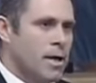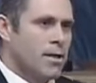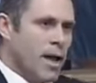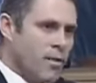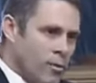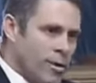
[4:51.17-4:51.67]

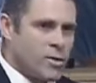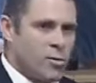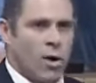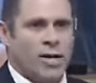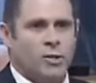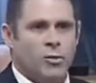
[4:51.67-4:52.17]
The other reason
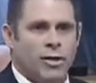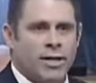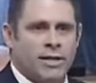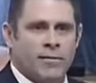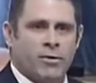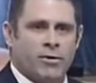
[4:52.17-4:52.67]
why it's really
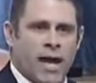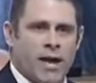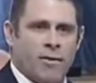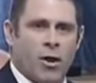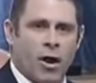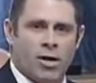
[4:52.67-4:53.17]
difficult to
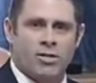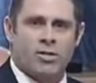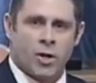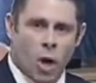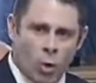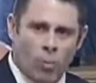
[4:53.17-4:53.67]
have an honest
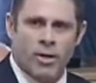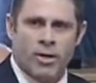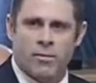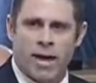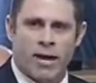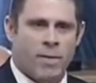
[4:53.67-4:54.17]
and open
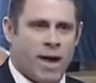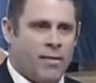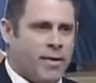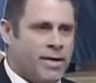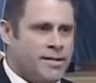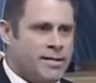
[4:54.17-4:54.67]
debate
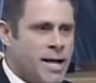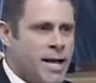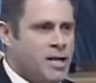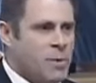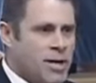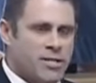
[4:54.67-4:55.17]
about this
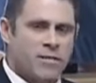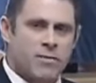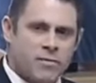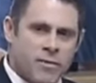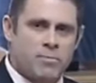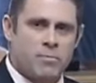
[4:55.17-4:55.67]
is because
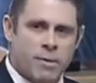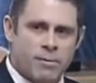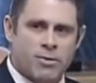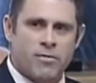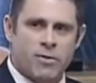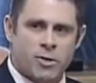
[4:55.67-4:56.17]
of
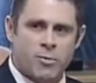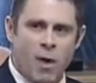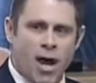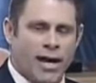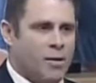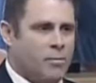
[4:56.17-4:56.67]
members of this
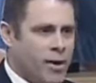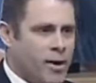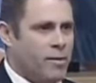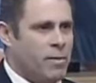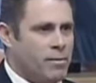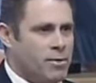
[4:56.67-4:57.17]
body
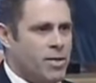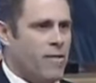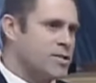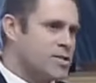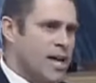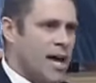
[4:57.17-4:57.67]
comparing members on
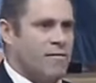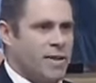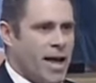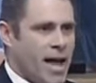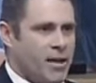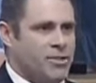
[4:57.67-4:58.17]
this side of
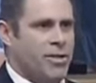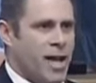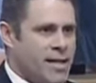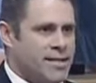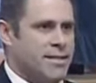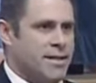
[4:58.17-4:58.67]
the aisle to
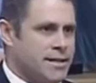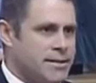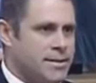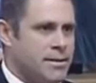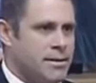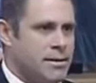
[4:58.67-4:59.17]

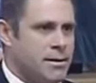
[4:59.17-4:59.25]
Nazis.